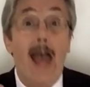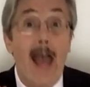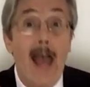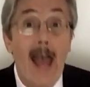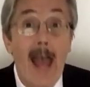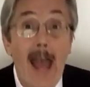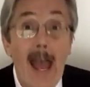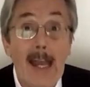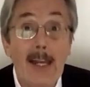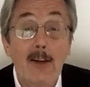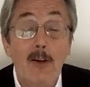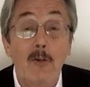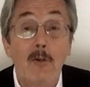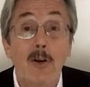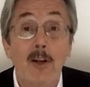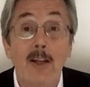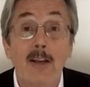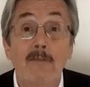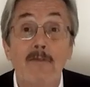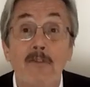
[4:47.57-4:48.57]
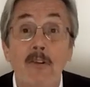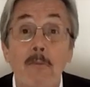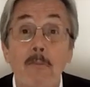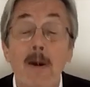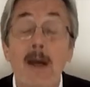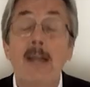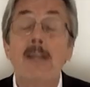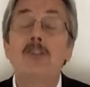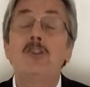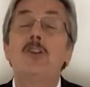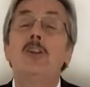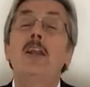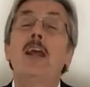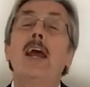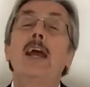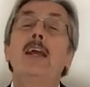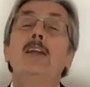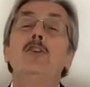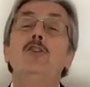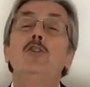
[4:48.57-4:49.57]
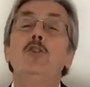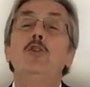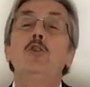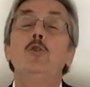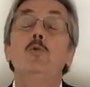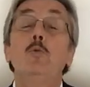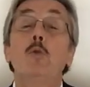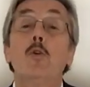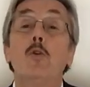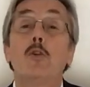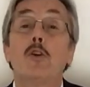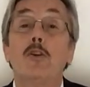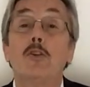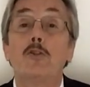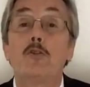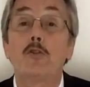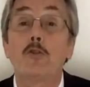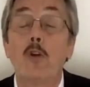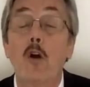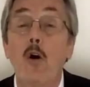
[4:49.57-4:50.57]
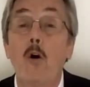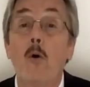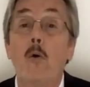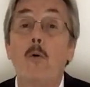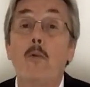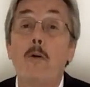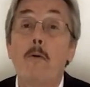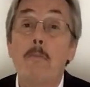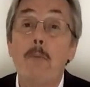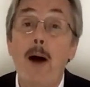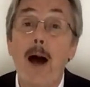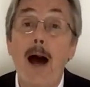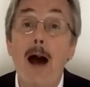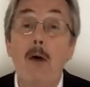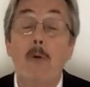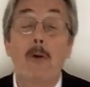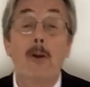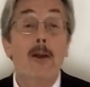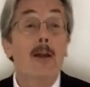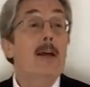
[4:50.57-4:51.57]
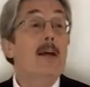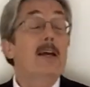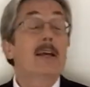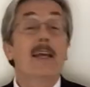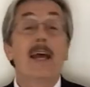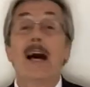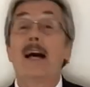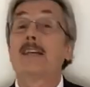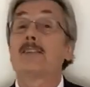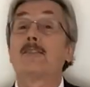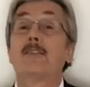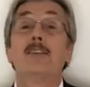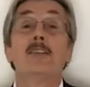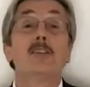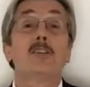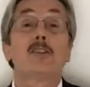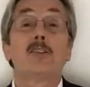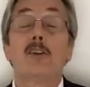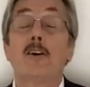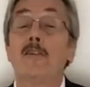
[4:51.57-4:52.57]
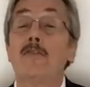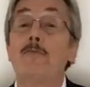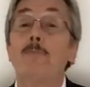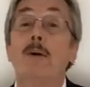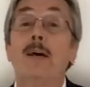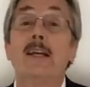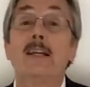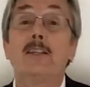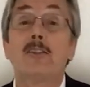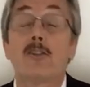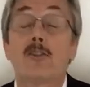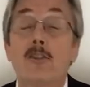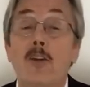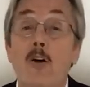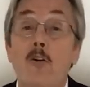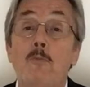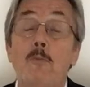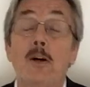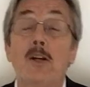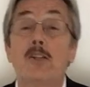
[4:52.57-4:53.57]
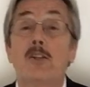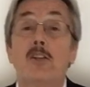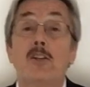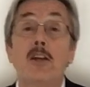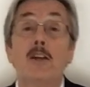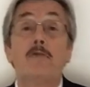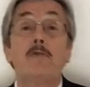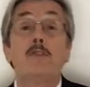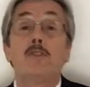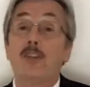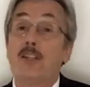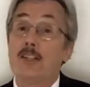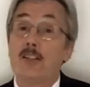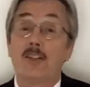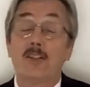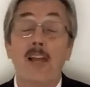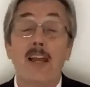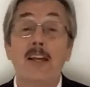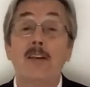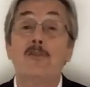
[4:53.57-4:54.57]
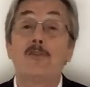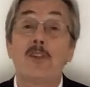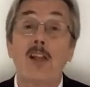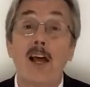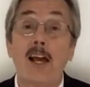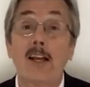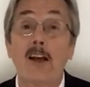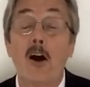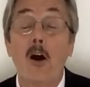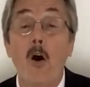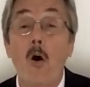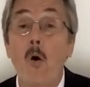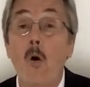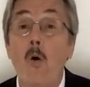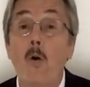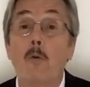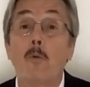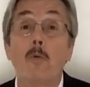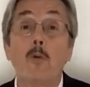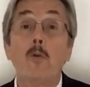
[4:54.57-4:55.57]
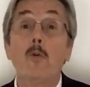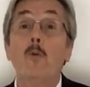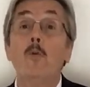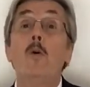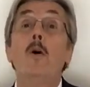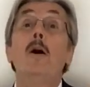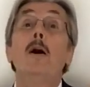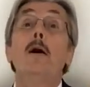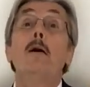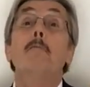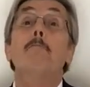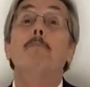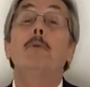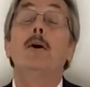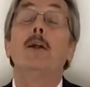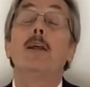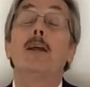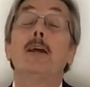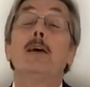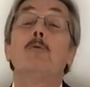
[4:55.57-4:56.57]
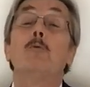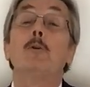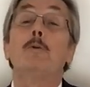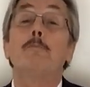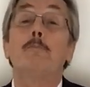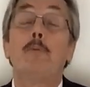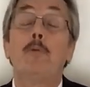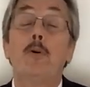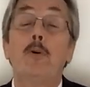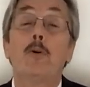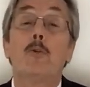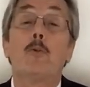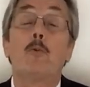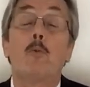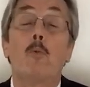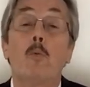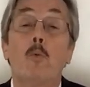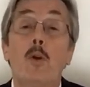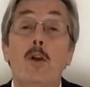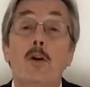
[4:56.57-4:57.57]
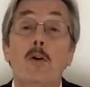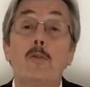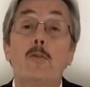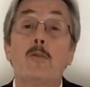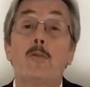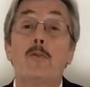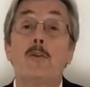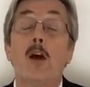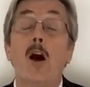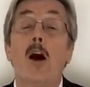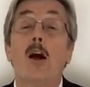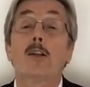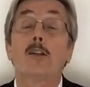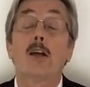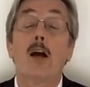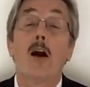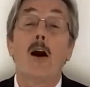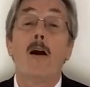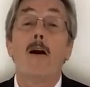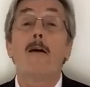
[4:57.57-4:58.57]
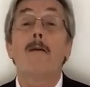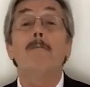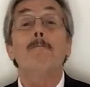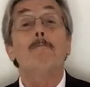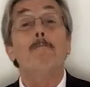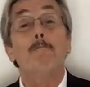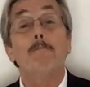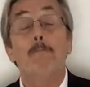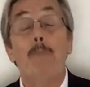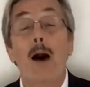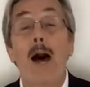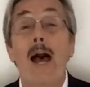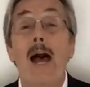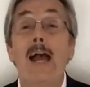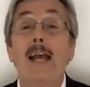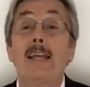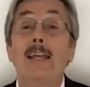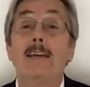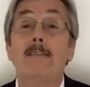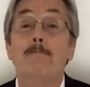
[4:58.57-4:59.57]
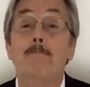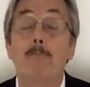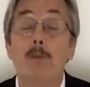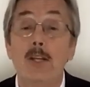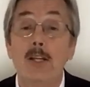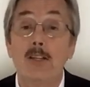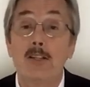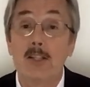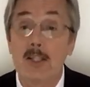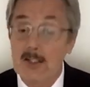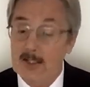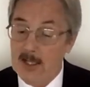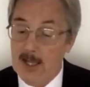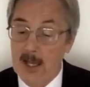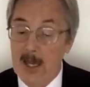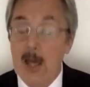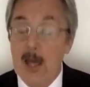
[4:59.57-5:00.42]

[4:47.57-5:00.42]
accurate information, and you will control the power. Guys, this stuff makes so much difference. It sounds like a hard rule, but it would put Realtor.com back in business.